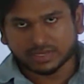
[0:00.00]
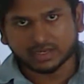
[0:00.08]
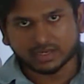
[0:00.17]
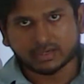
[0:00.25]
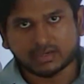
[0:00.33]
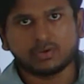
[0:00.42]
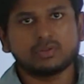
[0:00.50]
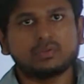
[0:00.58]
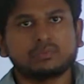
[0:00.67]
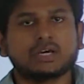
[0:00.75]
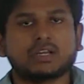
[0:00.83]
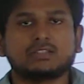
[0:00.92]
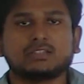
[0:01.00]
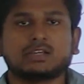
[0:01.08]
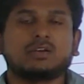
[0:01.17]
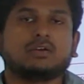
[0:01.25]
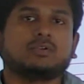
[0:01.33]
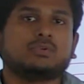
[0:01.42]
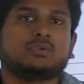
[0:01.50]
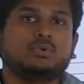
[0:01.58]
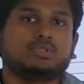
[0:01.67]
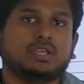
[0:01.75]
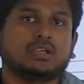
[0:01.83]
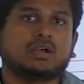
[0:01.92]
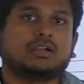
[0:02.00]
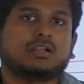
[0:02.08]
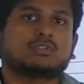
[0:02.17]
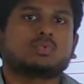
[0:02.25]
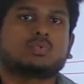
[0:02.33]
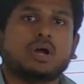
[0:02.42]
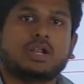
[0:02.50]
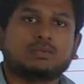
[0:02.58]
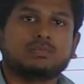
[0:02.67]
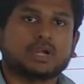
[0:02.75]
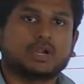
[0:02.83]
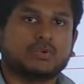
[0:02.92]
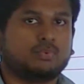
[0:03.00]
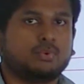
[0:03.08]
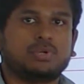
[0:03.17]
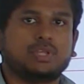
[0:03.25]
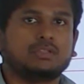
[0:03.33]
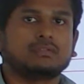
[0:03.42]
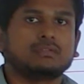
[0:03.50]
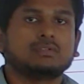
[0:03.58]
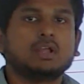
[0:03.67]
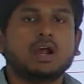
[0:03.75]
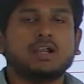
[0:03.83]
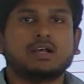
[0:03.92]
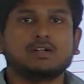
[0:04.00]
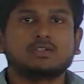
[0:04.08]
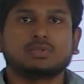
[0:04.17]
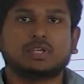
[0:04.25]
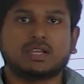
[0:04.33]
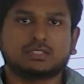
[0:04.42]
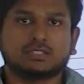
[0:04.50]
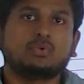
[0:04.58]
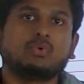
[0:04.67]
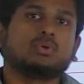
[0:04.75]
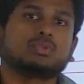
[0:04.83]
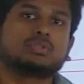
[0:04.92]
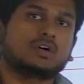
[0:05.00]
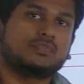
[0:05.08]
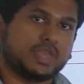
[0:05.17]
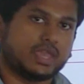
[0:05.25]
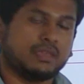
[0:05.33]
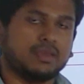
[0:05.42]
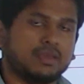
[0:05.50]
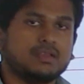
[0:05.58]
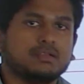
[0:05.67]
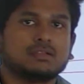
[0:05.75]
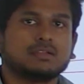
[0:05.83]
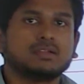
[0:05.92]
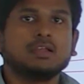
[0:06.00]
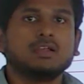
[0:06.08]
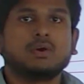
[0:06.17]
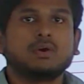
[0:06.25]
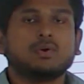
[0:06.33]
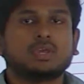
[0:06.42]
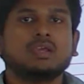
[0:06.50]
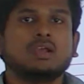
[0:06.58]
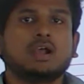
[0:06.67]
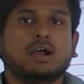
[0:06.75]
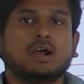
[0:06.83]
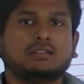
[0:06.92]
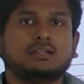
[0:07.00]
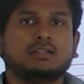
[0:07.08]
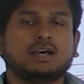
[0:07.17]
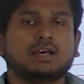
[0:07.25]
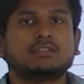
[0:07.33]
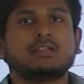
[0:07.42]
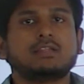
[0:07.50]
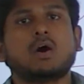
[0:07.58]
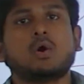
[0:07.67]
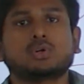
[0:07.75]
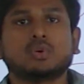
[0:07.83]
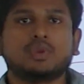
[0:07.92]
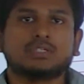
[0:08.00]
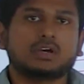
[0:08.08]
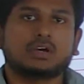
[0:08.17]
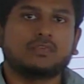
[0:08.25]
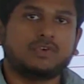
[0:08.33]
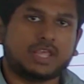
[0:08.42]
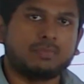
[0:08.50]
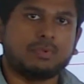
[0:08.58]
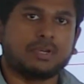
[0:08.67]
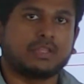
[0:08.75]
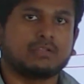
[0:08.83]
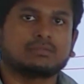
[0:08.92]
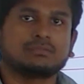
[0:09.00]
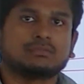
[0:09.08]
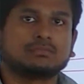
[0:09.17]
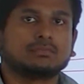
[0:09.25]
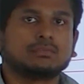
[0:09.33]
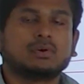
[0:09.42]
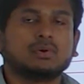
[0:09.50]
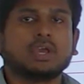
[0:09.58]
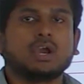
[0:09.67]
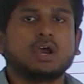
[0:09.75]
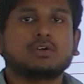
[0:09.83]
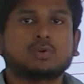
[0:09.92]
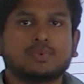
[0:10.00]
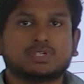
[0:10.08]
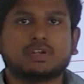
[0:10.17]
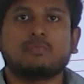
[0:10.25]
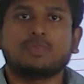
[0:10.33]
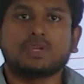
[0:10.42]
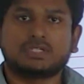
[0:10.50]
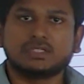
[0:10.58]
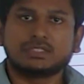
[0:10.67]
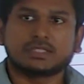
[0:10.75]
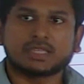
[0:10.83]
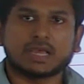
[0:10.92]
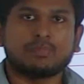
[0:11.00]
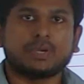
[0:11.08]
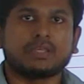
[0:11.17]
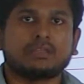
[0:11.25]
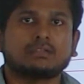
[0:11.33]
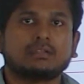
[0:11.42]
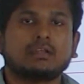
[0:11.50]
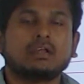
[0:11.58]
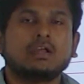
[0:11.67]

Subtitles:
there is a new thing called as quantum computing, and also there is a growth of AI, okay, and then there is the automation of laboring, okay, automation of machines is happening,